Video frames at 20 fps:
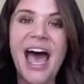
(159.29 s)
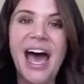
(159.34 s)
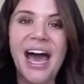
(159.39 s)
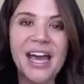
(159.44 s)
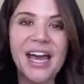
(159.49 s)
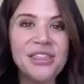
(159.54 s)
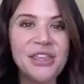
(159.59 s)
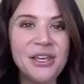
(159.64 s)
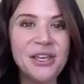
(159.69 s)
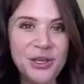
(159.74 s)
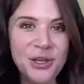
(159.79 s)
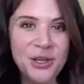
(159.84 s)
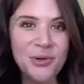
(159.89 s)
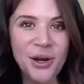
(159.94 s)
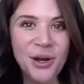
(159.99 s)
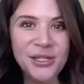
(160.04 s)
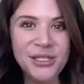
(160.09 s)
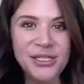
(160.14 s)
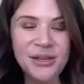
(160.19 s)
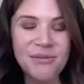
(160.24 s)
I think you
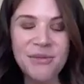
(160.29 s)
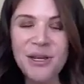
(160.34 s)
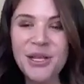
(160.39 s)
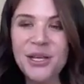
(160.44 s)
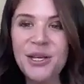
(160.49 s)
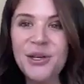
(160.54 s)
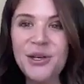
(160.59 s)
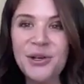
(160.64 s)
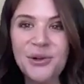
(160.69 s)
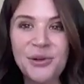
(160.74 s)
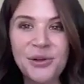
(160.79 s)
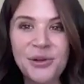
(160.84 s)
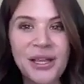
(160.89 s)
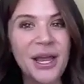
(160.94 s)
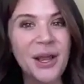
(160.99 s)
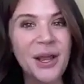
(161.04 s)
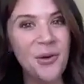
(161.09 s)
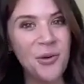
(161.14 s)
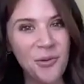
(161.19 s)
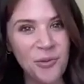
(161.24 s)
are somebody who
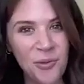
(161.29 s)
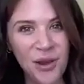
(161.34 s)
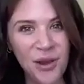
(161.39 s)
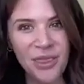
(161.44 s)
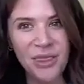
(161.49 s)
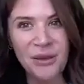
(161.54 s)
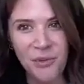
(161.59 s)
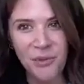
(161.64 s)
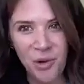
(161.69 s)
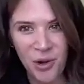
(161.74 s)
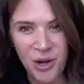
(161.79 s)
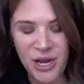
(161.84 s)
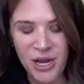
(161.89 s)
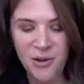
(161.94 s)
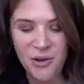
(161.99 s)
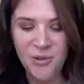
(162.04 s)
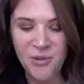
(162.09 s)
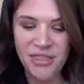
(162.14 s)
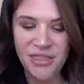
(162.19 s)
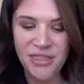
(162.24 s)
like win the
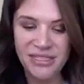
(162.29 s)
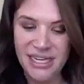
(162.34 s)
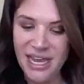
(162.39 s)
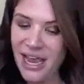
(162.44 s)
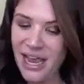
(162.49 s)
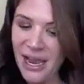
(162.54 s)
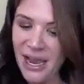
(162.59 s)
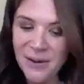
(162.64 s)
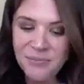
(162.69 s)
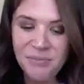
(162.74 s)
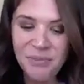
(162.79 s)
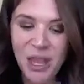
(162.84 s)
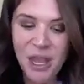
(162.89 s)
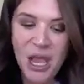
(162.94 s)
morning, win the day.